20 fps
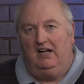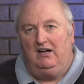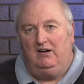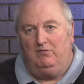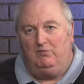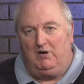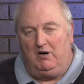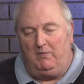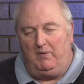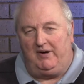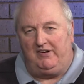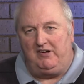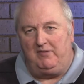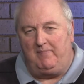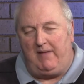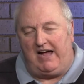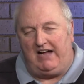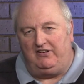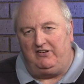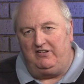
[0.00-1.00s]
Well, welcome
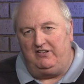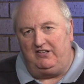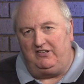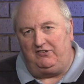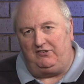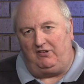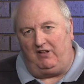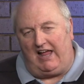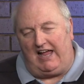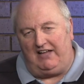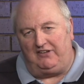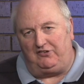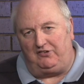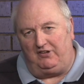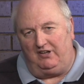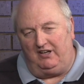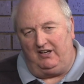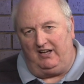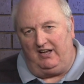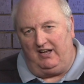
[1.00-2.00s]
back to this last
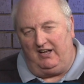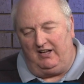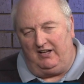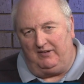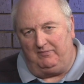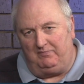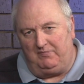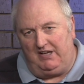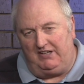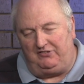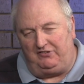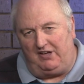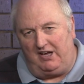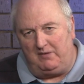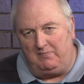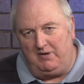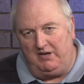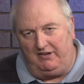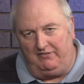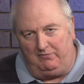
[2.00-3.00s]
uh, uh,
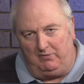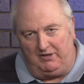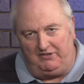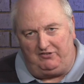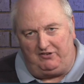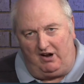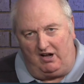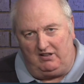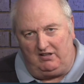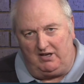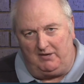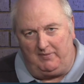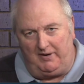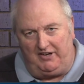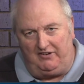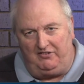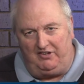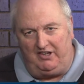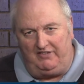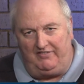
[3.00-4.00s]
segment of Wichita Liberty
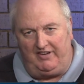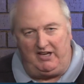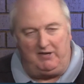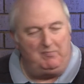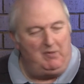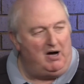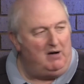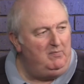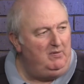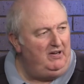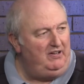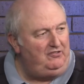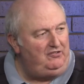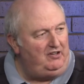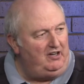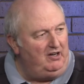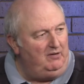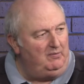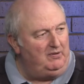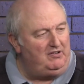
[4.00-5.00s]
T V. Bob Weeks
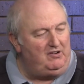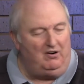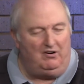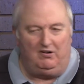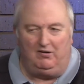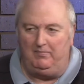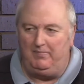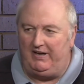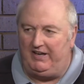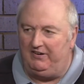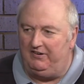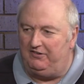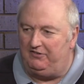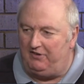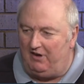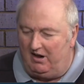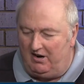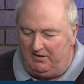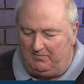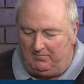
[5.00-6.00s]
here with Karl
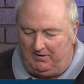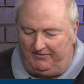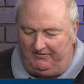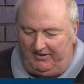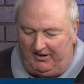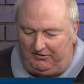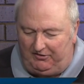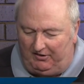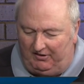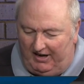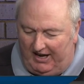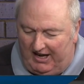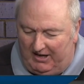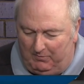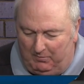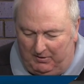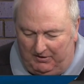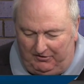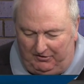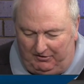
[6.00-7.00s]
Peterjohn and Professor
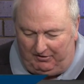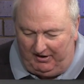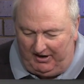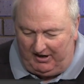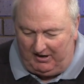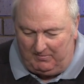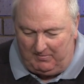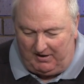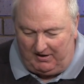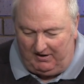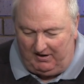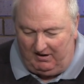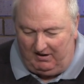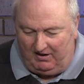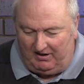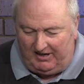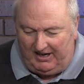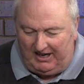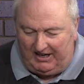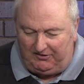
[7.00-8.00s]
Edward Stringham, our, our
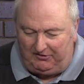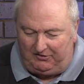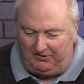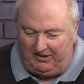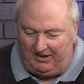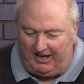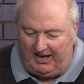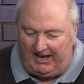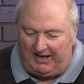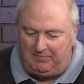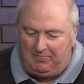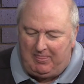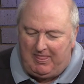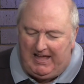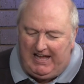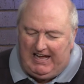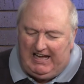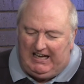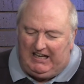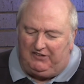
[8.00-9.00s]
guest today.
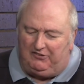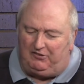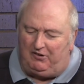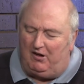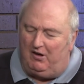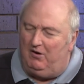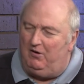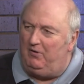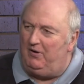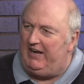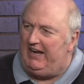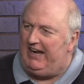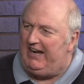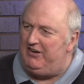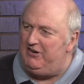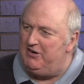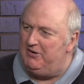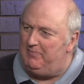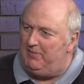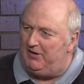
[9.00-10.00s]
So in
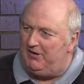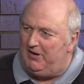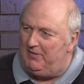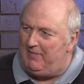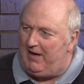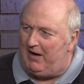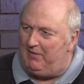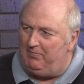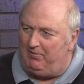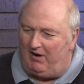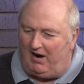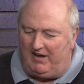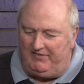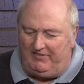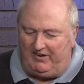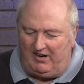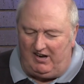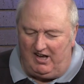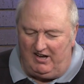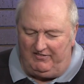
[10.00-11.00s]
your book about
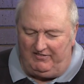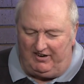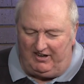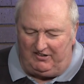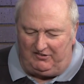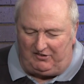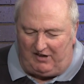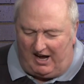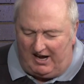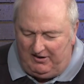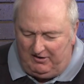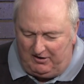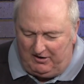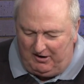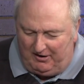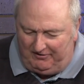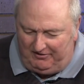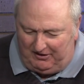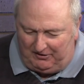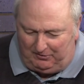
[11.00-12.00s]
private governance, I don't
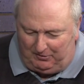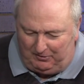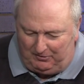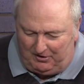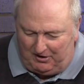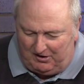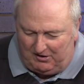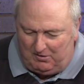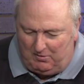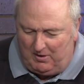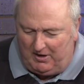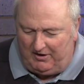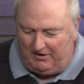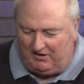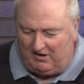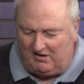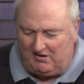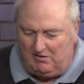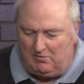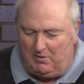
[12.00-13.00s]
know if this was your quote
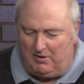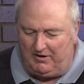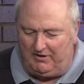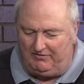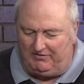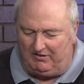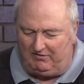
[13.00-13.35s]
or a quote of a